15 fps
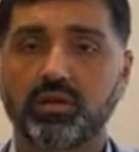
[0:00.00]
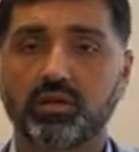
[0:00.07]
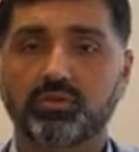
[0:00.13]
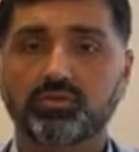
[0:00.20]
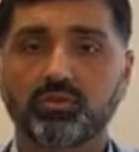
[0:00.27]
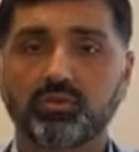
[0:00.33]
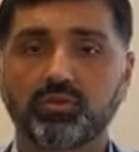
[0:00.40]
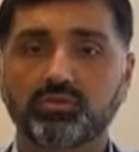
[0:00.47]

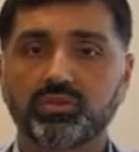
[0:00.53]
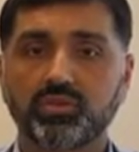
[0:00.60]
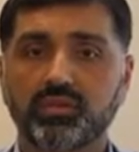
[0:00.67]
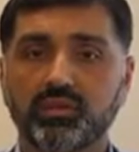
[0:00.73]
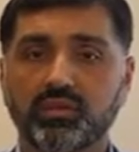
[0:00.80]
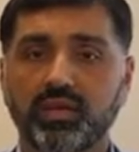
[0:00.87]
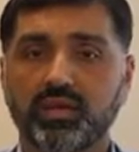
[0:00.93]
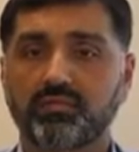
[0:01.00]
So those are the
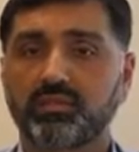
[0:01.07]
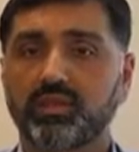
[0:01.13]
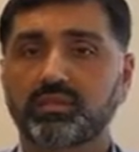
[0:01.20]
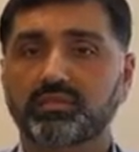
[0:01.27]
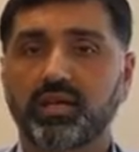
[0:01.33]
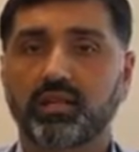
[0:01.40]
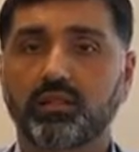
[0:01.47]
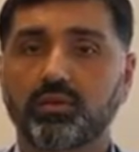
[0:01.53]
kind of
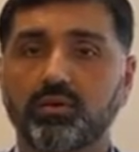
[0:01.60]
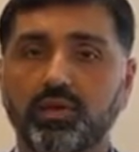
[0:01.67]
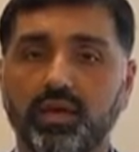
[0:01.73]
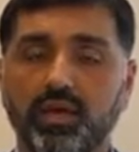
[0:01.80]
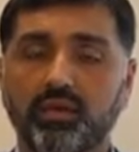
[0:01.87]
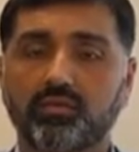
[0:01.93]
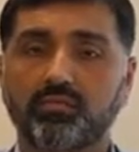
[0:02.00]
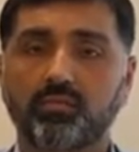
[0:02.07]
things I'll look
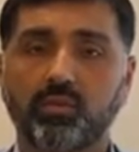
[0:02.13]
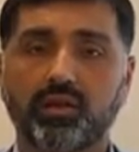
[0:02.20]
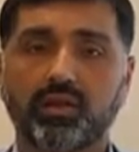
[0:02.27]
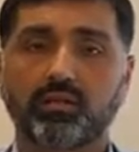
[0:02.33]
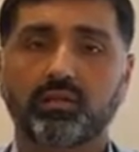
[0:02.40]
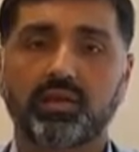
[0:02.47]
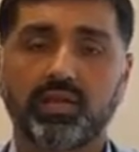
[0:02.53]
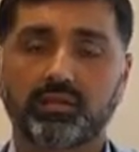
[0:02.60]
at when I
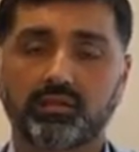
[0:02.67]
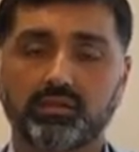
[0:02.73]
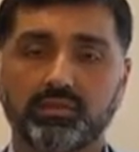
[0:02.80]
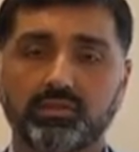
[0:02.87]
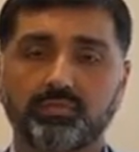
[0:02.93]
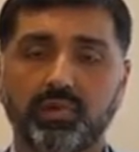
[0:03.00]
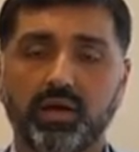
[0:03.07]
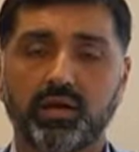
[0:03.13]
look at this
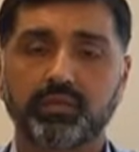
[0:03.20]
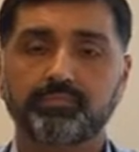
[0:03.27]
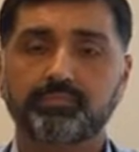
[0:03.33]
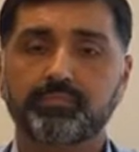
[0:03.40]
spot.